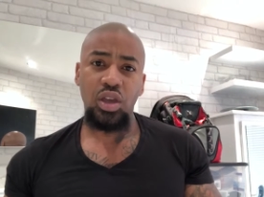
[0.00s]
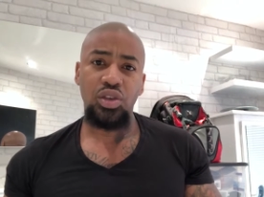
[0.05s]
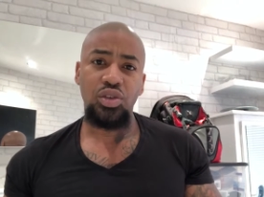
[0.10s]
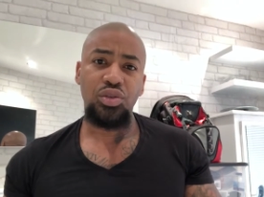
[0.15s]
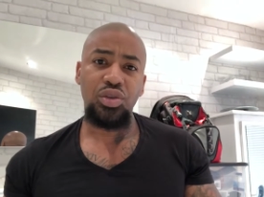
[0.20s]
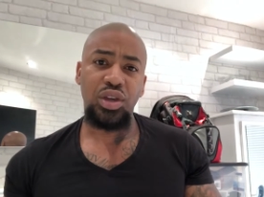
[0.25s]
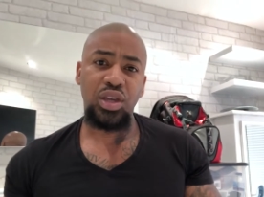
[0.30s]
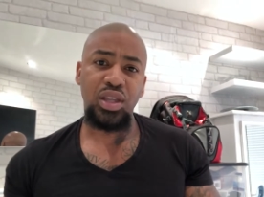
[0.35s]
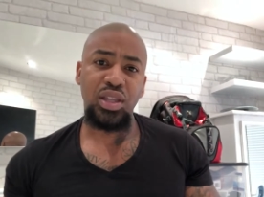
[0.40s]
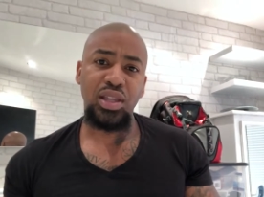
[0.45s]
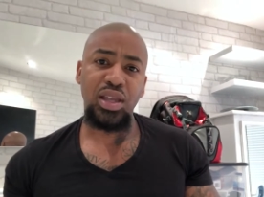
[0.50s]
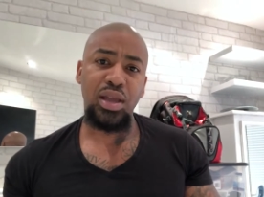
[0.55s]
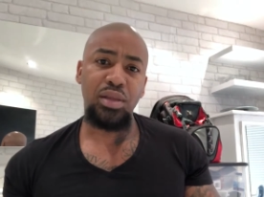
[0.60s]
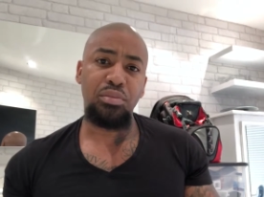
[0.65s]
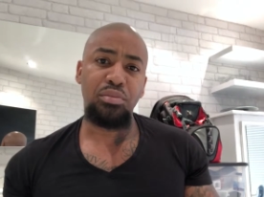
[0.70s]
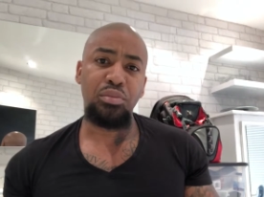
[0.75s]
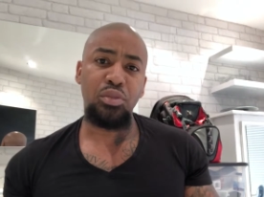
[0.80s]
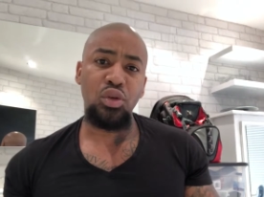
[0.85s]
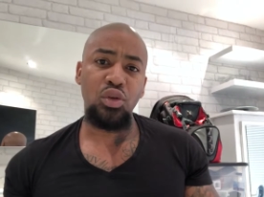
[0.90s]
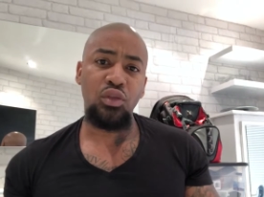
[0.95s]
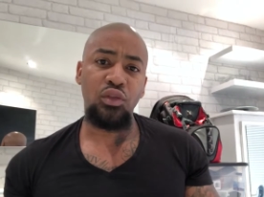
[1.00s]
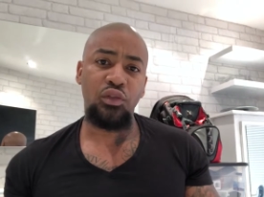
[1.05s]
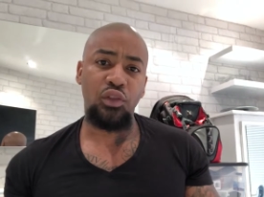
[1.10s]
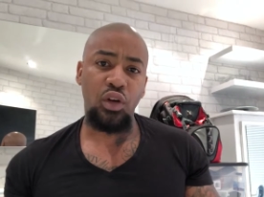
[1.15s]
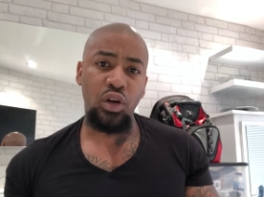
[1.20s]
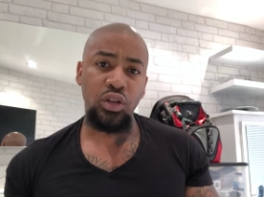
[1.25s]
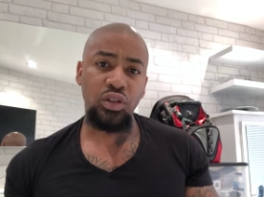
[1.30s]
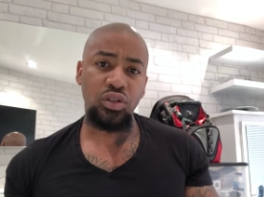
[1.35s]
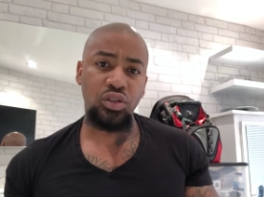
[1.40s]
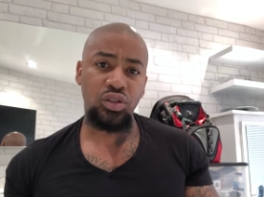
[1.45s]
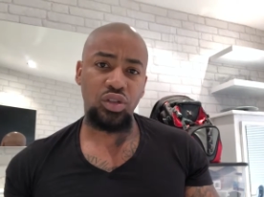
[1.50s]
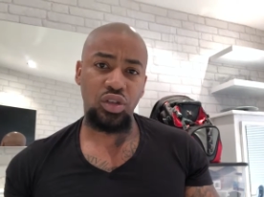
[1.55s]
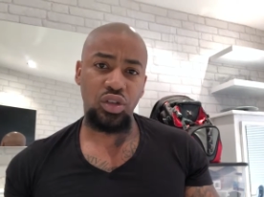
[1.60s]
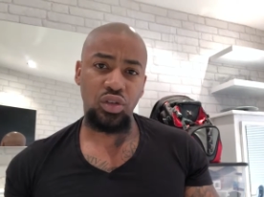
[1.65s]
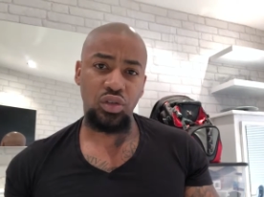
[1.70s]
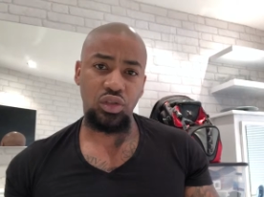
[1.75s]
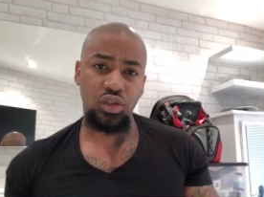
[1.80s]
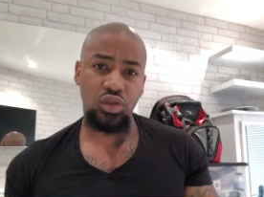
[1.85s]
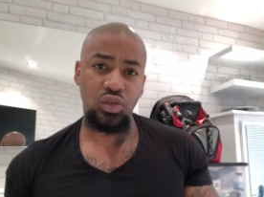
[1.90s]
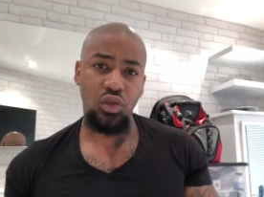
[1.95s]
you can then move on to
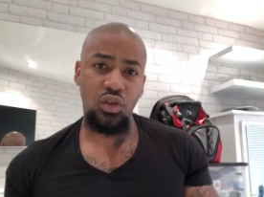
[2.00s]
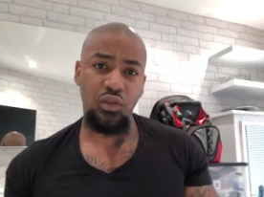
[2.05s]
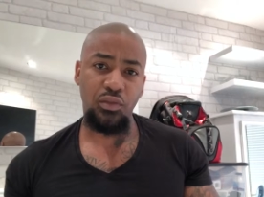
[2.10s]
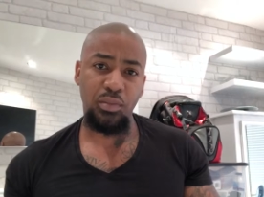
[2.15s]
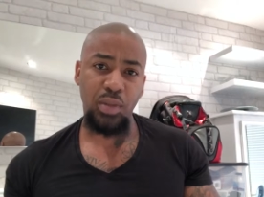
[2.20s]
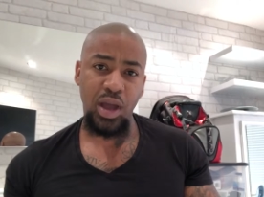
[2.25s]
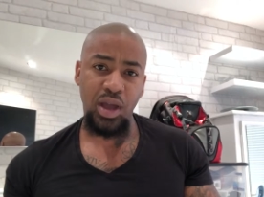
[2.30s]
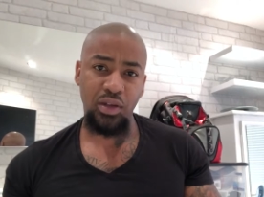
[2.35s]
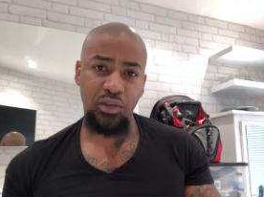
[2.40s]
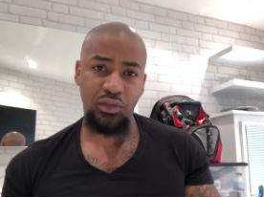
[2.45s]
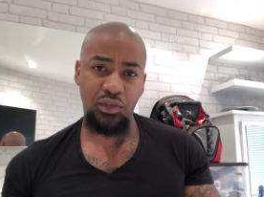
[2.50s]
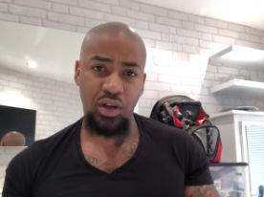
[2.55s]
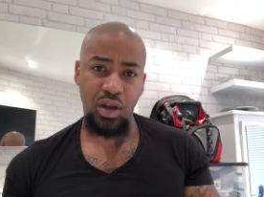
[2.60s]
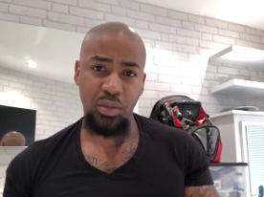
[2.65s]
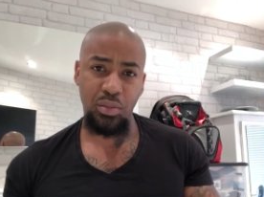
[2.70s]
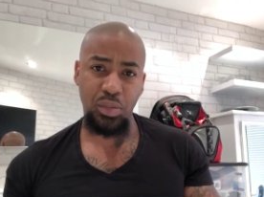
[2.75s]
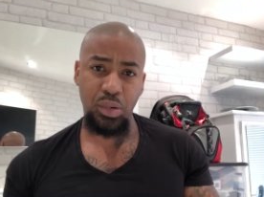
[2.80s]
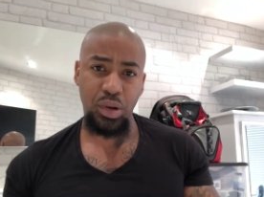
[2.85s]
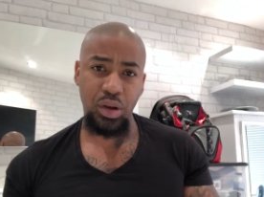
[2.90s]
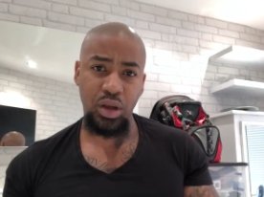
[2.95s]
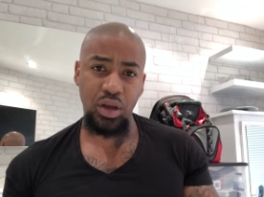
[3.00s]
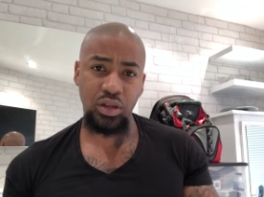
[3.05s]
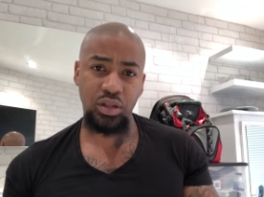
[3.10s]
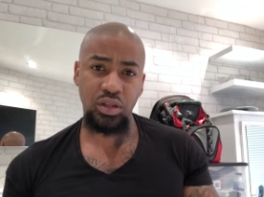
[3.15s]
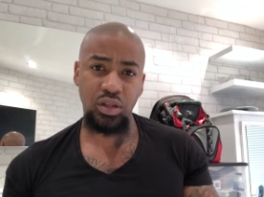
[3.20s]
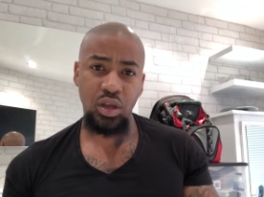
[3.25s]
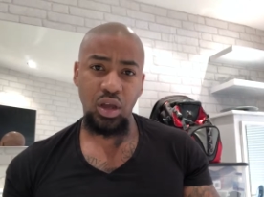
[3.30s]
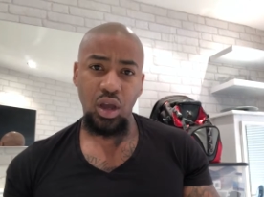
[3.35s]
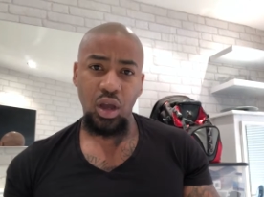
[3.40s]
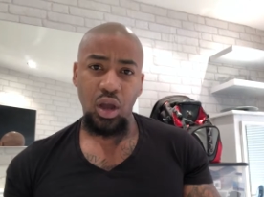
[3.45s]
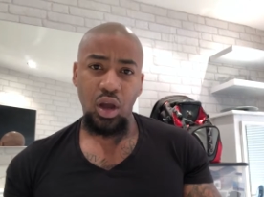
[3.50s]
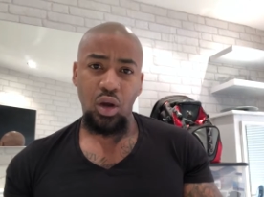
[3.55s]
your sort of mattifying products,